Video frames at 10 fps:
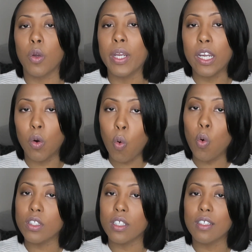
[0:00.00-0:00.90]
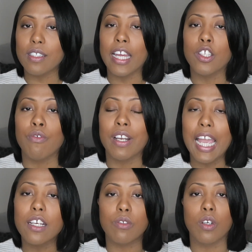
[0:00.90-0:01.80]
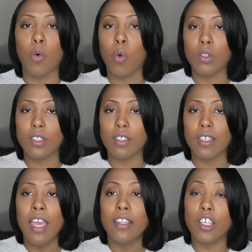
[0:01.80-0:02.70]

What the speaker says: so in quarters, and your relaxer in quarters,